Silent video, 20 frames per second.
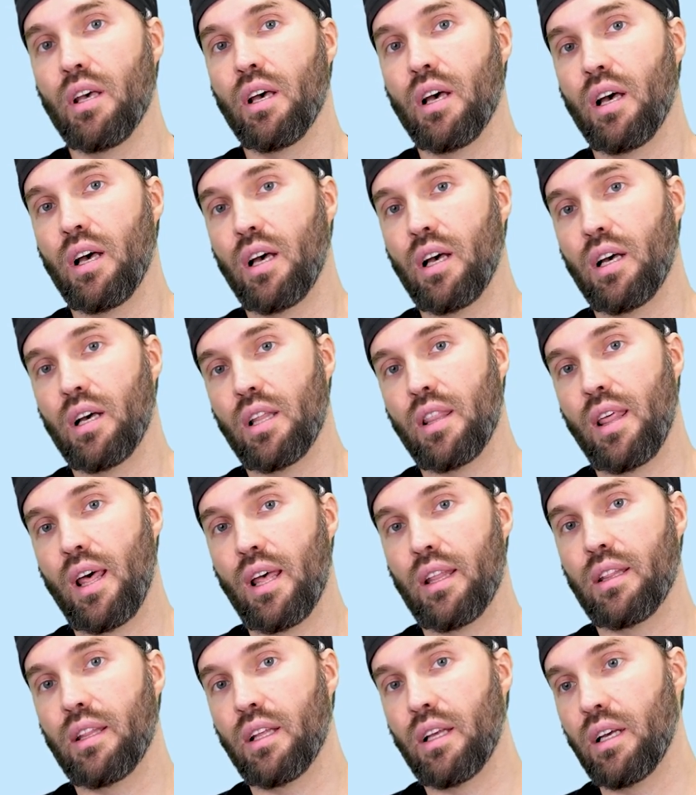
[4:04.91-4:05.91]

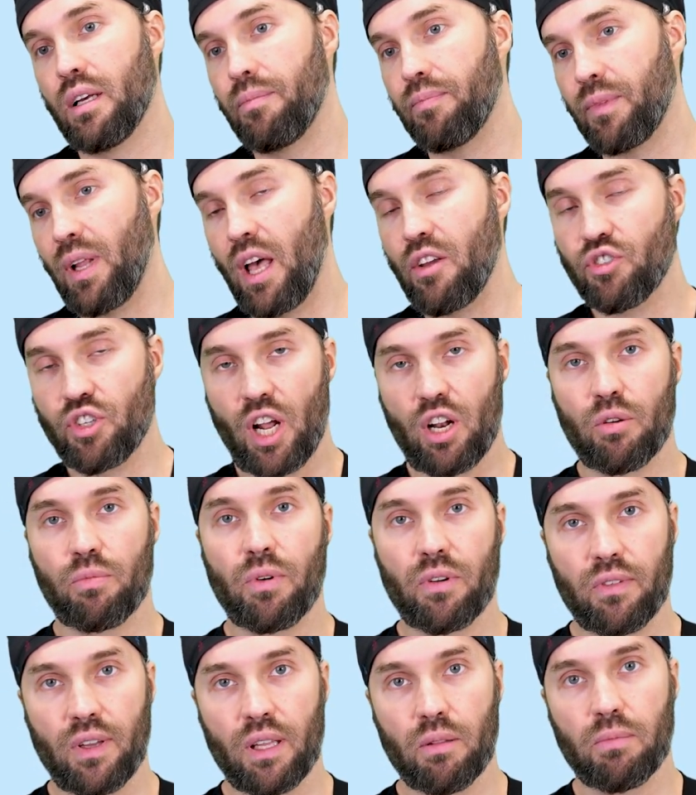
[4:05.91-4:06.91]
that I try to
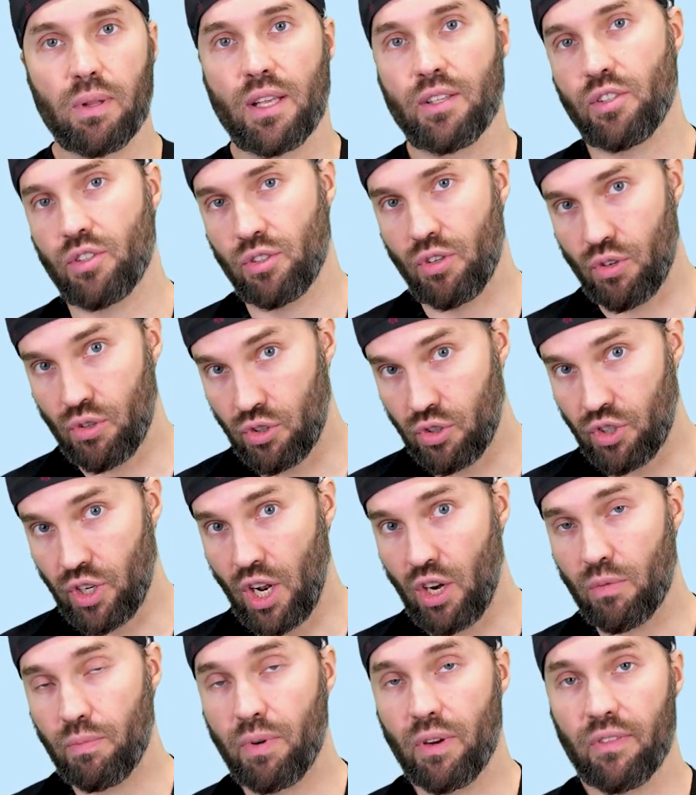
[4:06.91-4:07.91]
prevent, plastic surgeons try
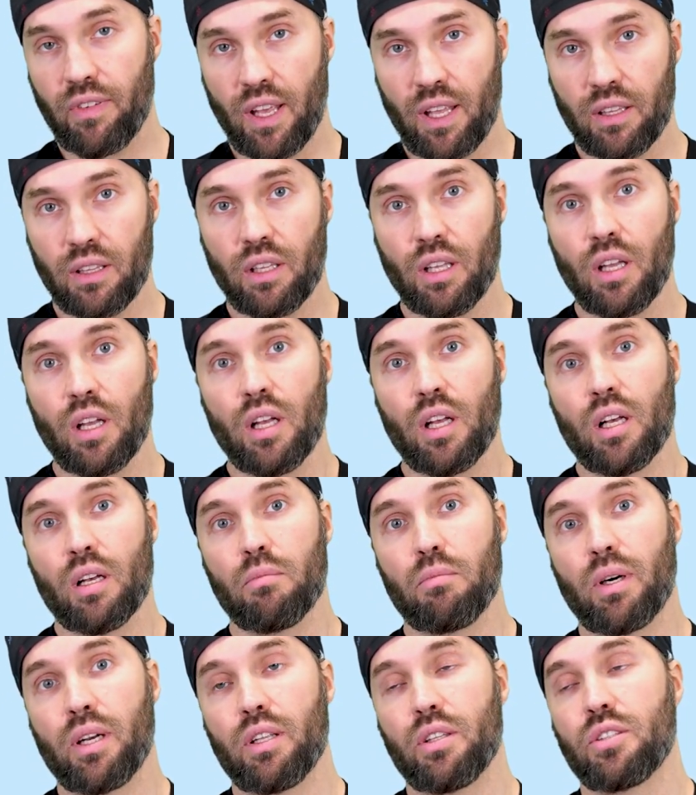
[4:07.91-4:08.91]
to prevent,
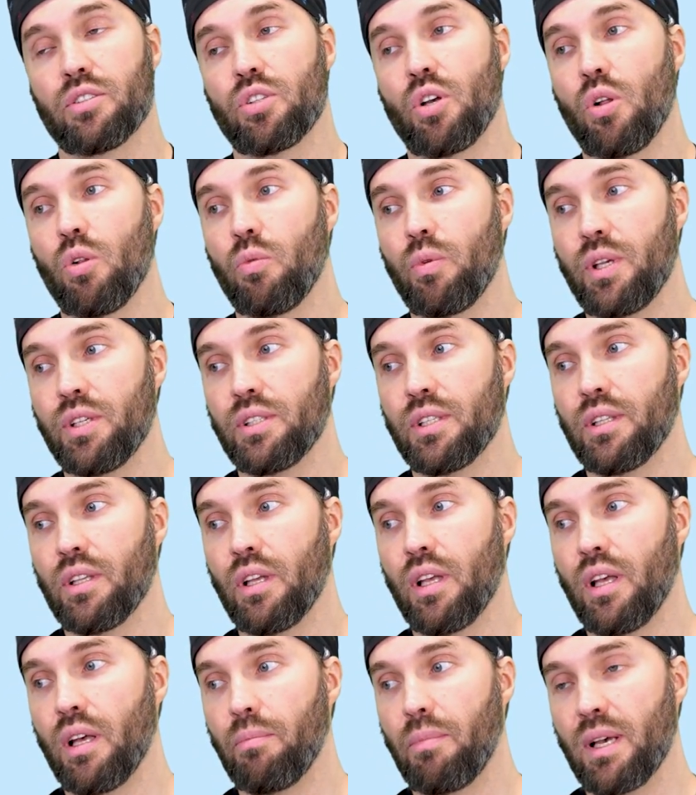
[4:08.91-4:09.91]
but it's always
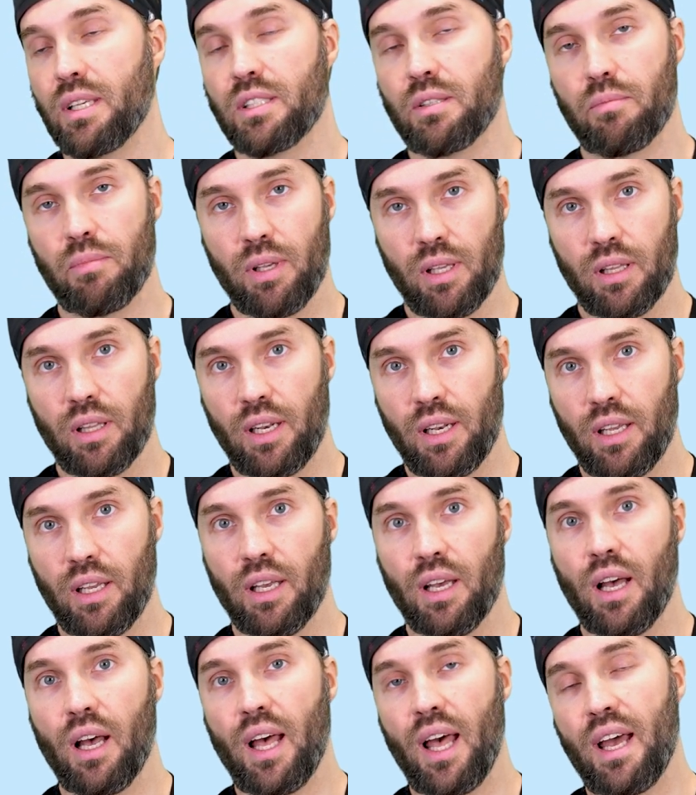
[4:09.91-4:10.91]
a possibility
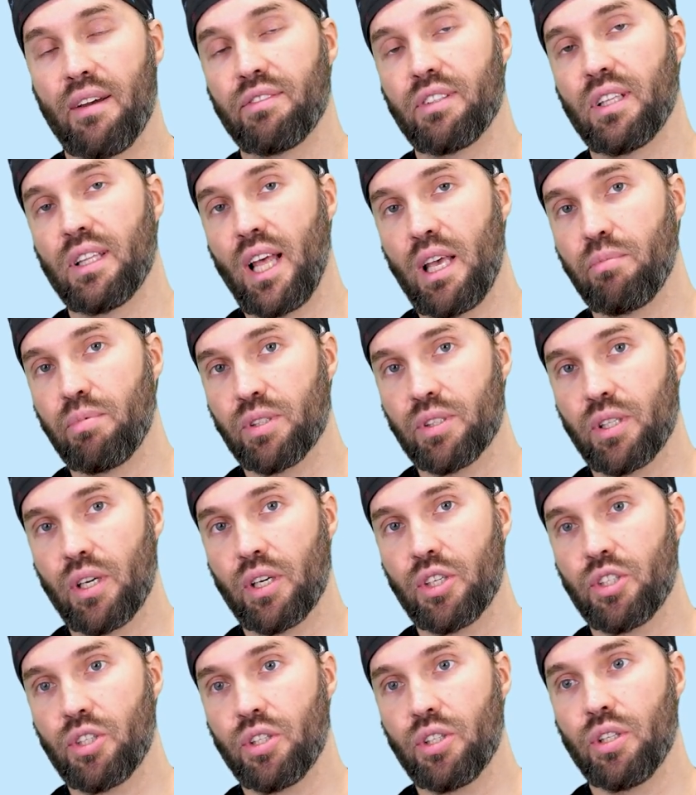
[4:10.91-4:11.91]
after
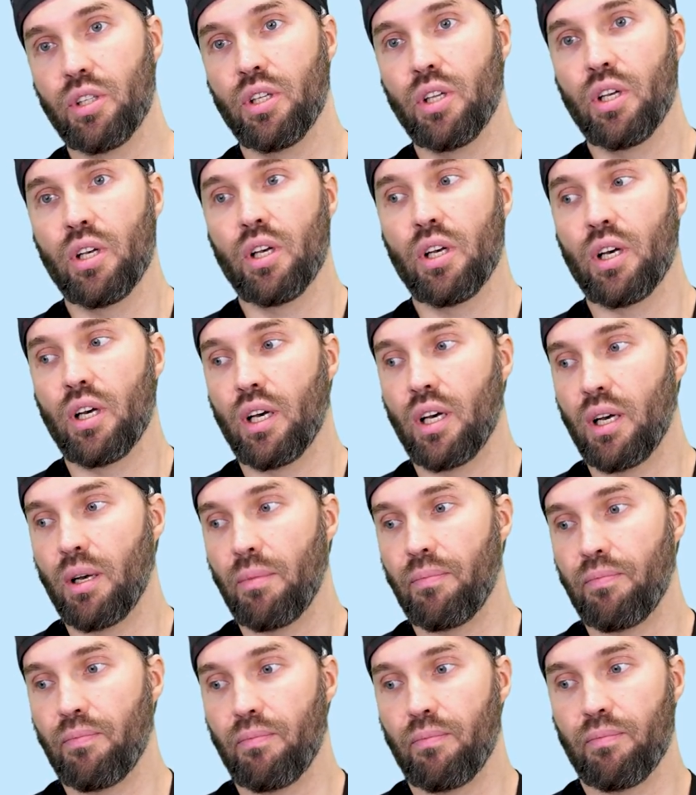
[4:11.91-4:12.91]
liposuction
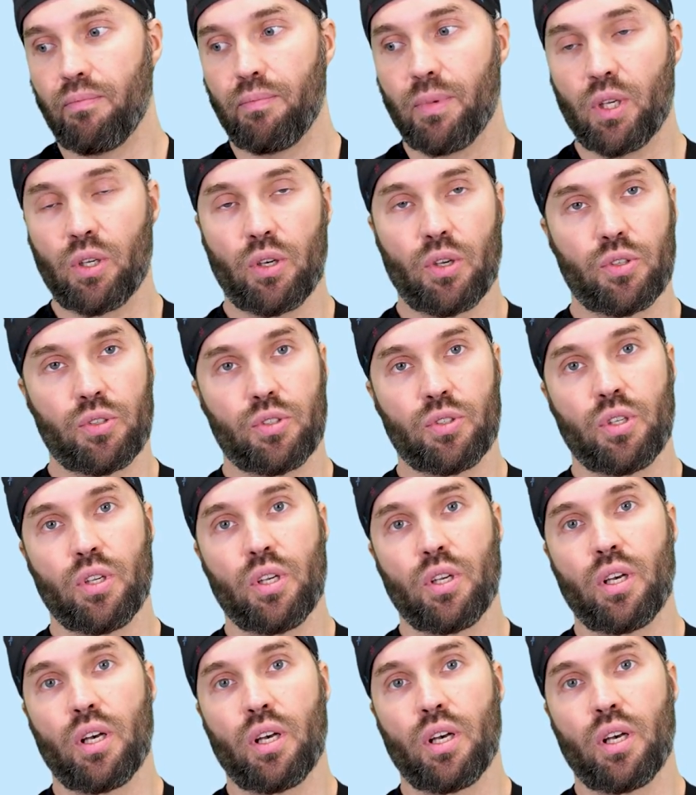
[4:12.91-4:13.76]
because